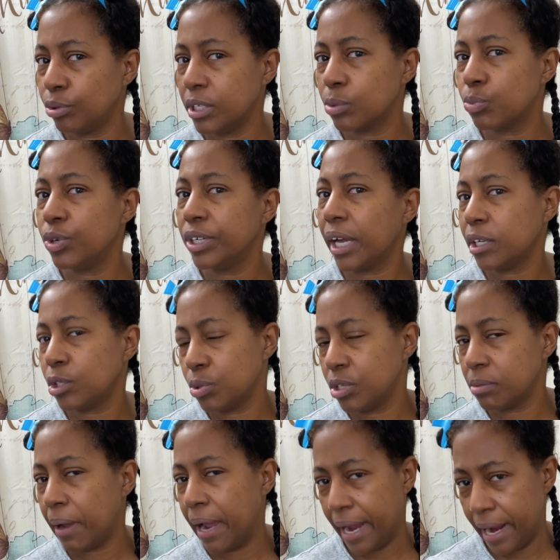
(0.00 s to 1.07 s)
is when I
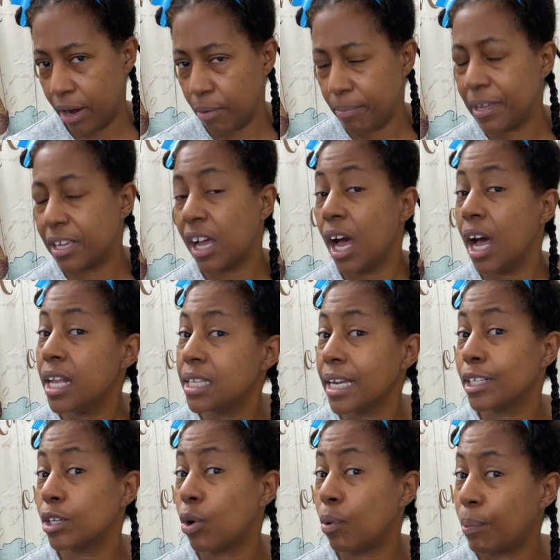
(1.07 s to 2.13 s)
twist my hair, because I
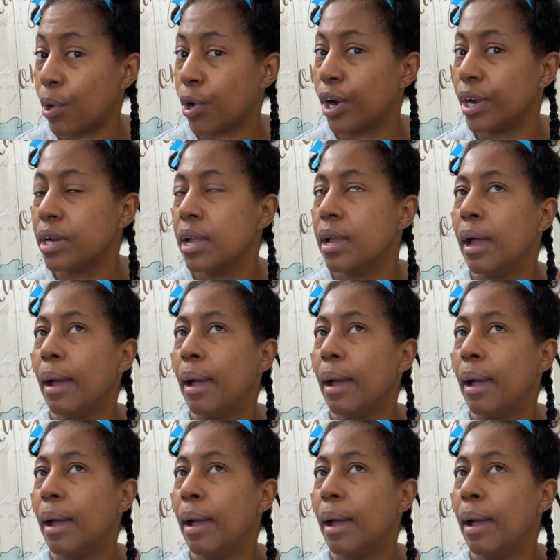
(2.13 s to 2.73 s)
don't part,